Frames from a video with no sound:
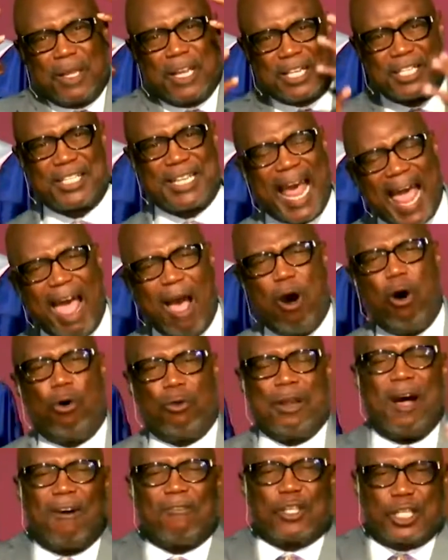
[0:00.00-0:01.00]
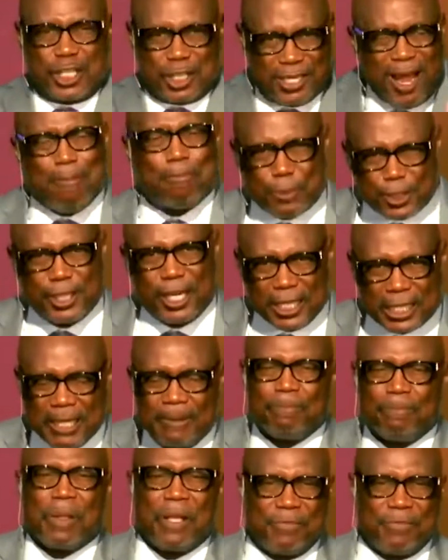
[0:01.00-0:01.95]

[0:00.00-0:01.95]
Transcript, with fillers: a, a sound of substance